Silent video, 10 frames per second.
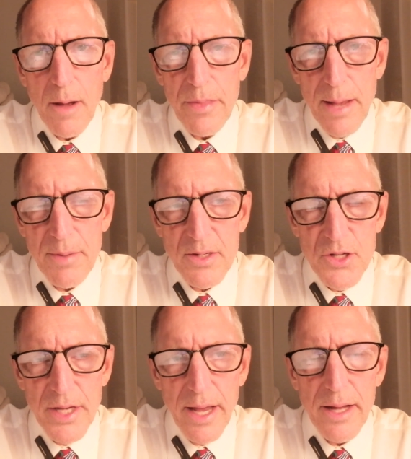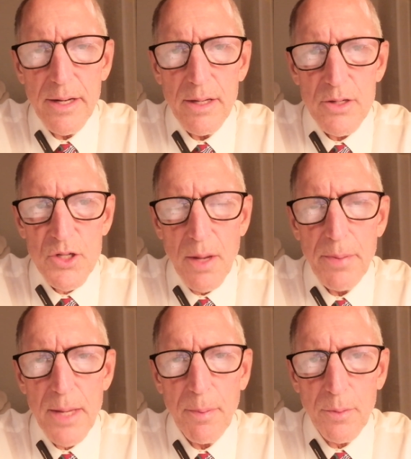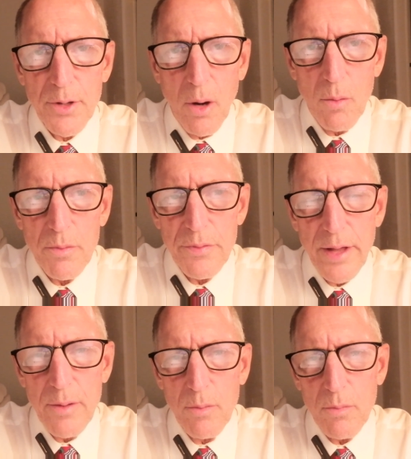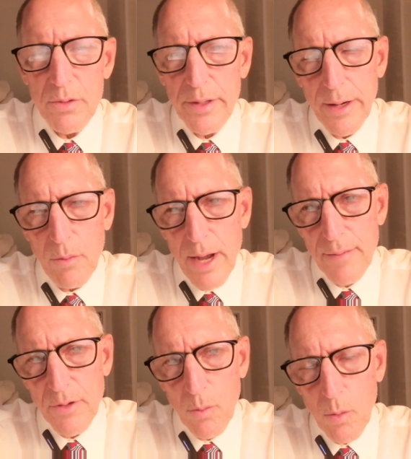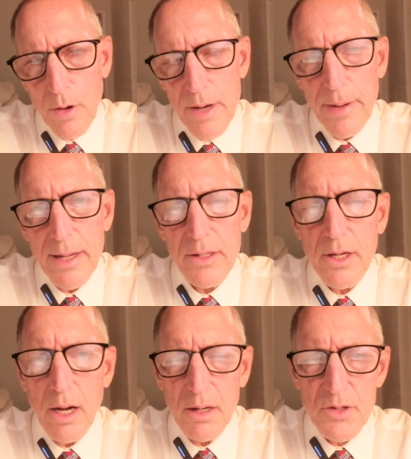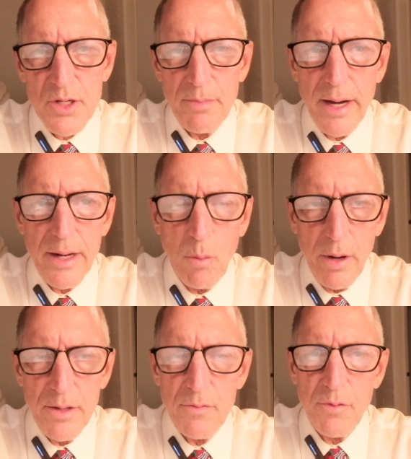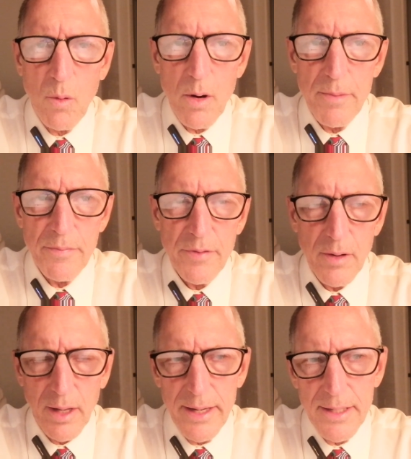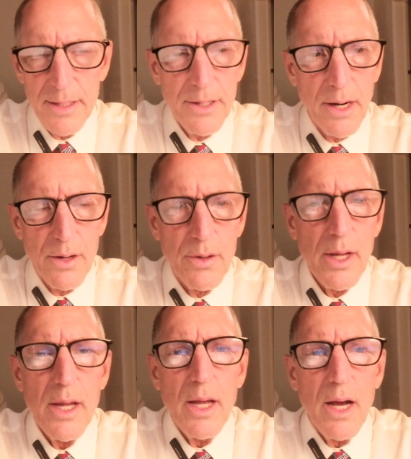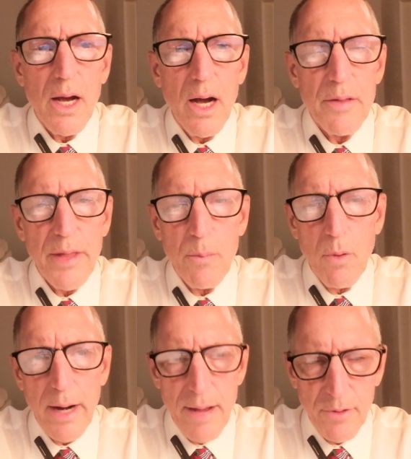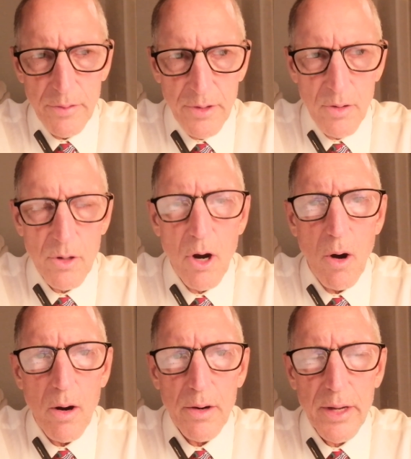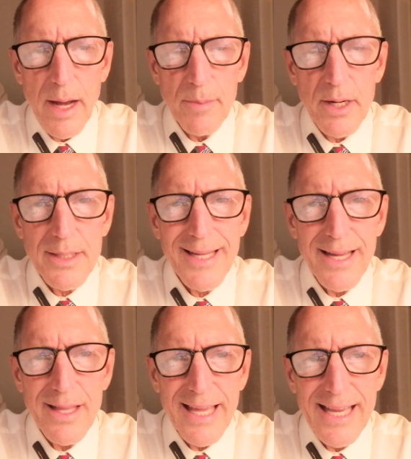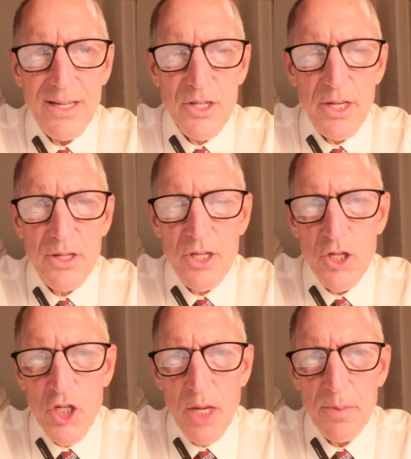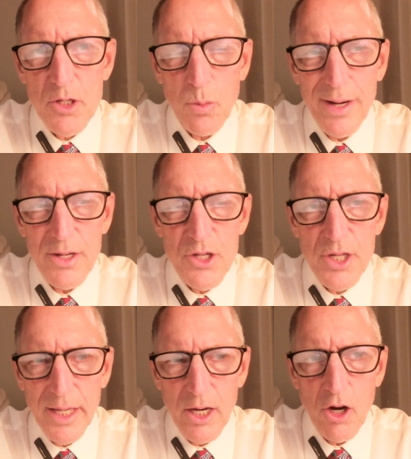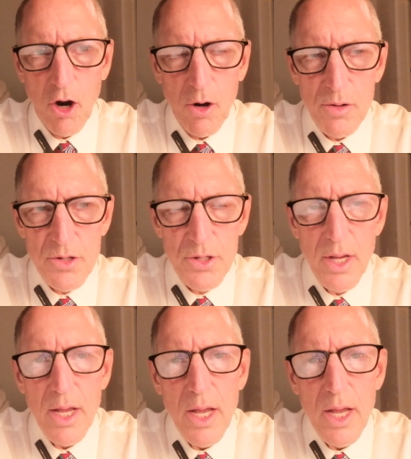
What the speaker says: That being said, some people don't have to worry about calling somebody and waiting for them if they're late. They want to have their own car. Okay, I'm going to tell you the easiest and cheapest ways to get cars.